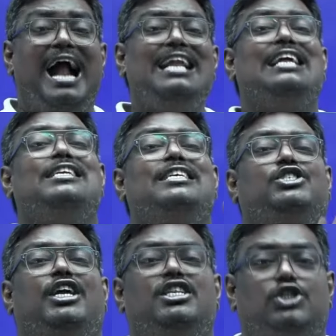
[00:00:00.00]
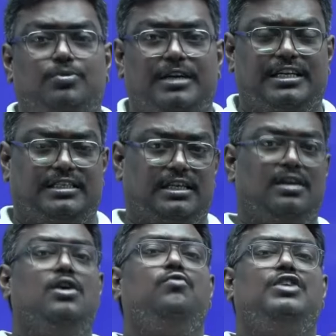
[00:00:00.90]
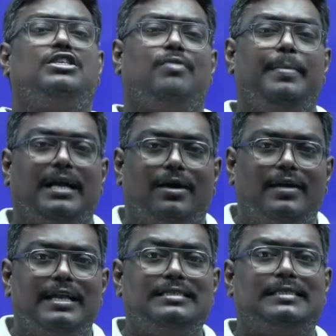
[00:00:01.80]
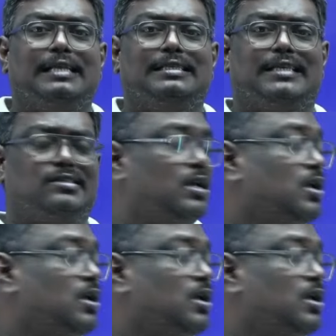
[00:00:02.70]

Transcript: industrial instrumentation, which will be covered in sensors.